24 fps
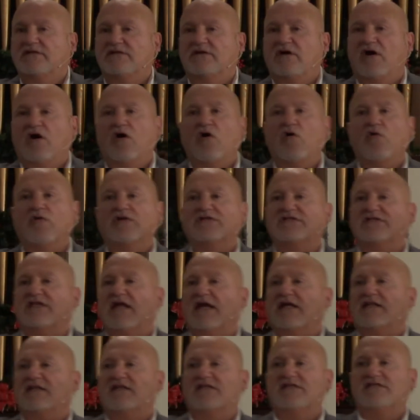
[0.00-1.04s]
Oh, it's
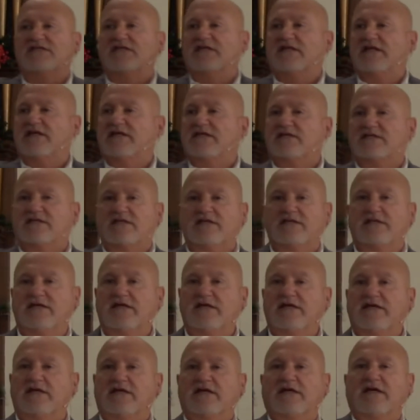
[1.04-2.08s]
like listening to
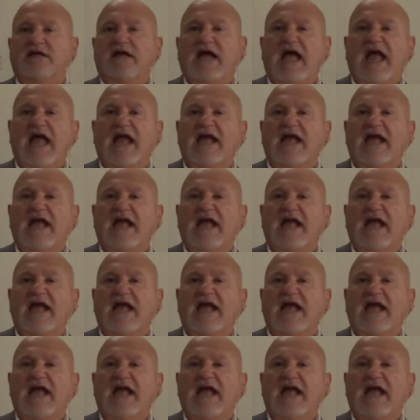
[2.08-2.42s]
the